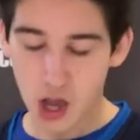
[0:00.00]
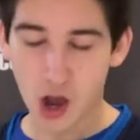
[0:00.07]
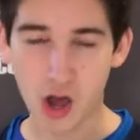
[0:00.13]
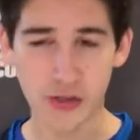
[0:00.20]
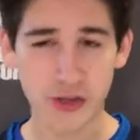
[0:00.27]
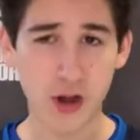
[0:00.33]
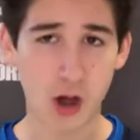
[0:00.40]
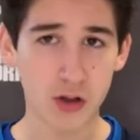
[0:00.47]

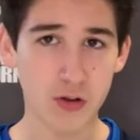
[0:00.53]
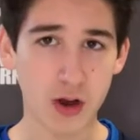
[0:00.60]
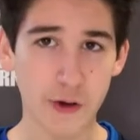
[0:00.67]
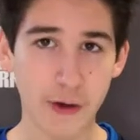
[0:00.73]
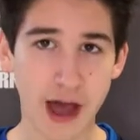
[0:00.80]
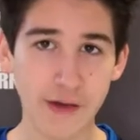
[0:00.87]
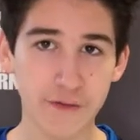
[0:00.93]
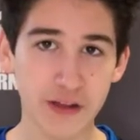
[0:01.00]
On the
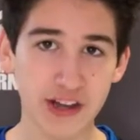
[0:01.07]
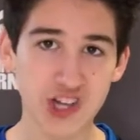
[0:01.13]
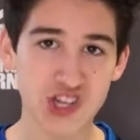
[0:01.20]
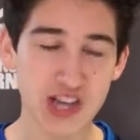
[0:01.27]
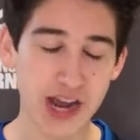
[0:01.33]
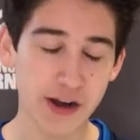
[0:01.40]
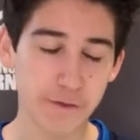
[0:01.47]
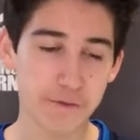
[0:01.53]
Colorado Avalanche
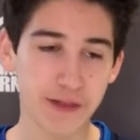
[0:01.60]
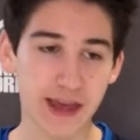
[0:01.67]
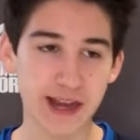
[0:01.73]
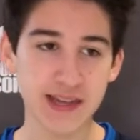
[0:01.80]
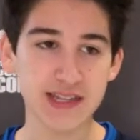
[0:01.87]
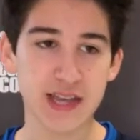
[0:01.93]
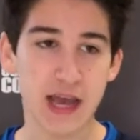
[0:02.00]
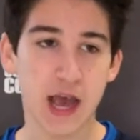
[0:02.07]
side of
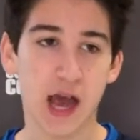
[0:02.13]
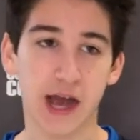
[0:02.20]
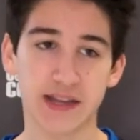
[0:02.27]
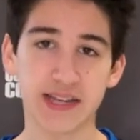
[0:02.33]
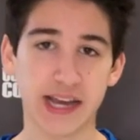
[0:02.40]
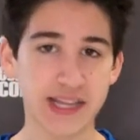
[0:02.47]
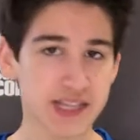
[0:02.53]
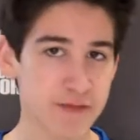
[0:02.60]
things,
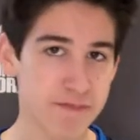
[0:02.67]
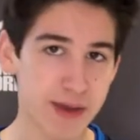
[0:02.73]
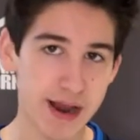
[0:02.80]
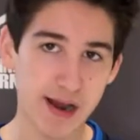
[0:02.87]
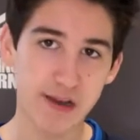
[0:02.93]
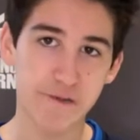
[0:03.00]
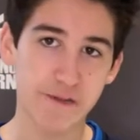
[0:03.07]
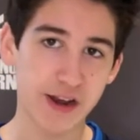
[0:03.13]
Tyson
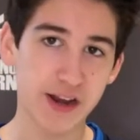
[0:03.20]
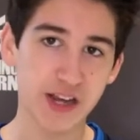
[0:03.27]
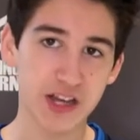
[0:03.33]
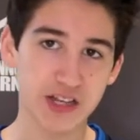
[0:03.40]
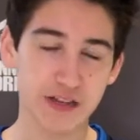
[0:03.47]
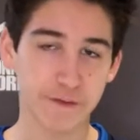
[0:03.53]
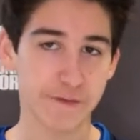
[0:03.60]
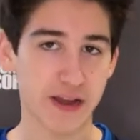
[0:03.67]
Barrie, very
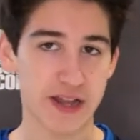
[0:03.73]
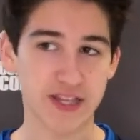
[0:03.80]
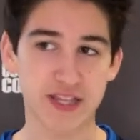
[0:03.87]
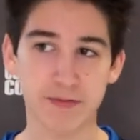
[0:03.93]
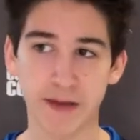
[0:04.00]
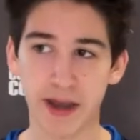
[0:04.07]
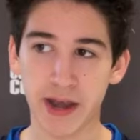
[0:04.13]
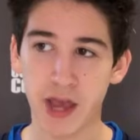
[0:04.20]
good
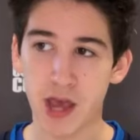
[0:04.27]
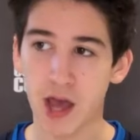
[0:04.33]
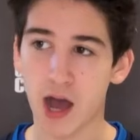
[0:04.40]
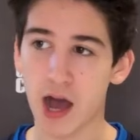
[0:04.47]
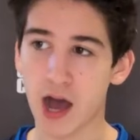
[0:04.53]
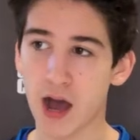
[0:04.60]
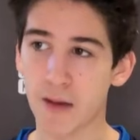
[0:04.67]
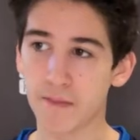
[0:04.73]
defenseman.
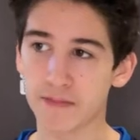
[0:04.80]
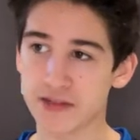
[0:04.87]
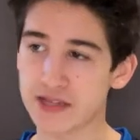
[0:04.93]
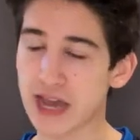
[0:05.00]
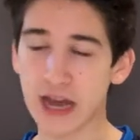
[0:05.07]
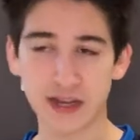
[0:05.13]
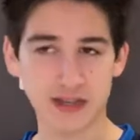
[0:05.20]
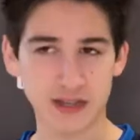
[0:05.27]

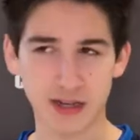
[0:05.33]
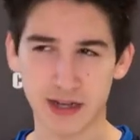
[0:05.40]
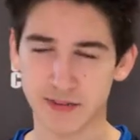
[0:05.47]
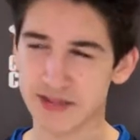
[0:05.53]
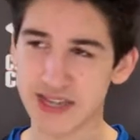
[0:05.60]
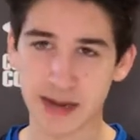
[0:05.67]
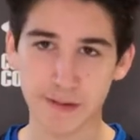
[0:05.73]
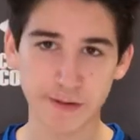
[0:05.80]

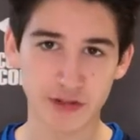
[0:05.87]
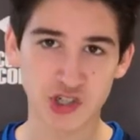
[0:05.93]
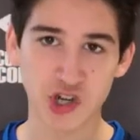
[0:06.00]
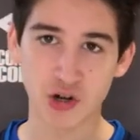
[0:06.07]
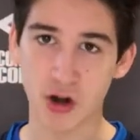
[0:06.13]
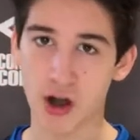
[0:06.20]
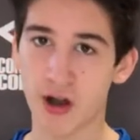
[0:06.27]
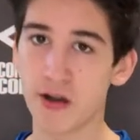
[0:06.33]
Samuel
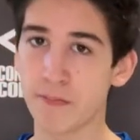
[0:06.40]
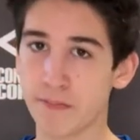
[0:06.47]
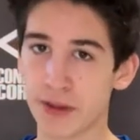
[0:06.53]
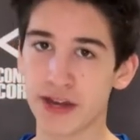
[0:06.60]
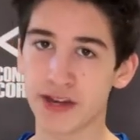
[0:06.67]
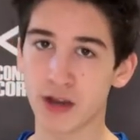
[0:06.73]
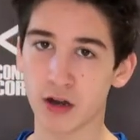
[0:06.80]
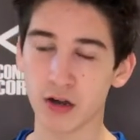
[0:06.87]
Girard, a
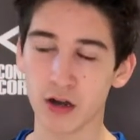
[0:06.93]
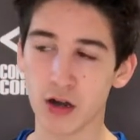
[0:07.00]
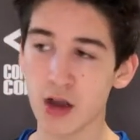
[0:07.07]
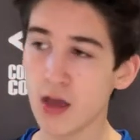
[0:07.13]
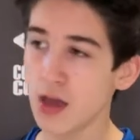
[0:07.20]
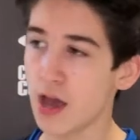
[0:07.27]
bit younger.